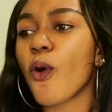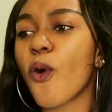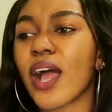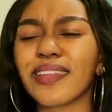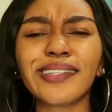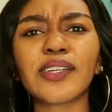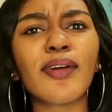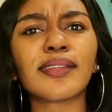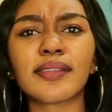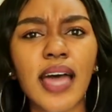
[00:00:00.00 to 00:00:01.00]
or at least
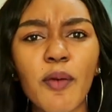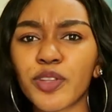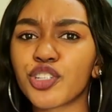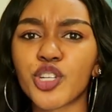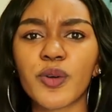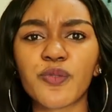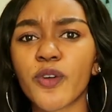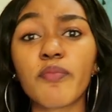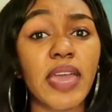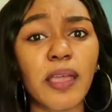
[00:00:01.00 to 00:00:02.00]
around the time when the show was
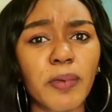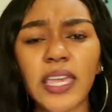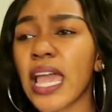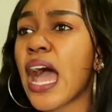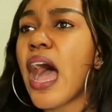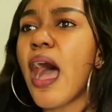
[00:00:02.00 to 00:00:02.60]
filmed, maybe.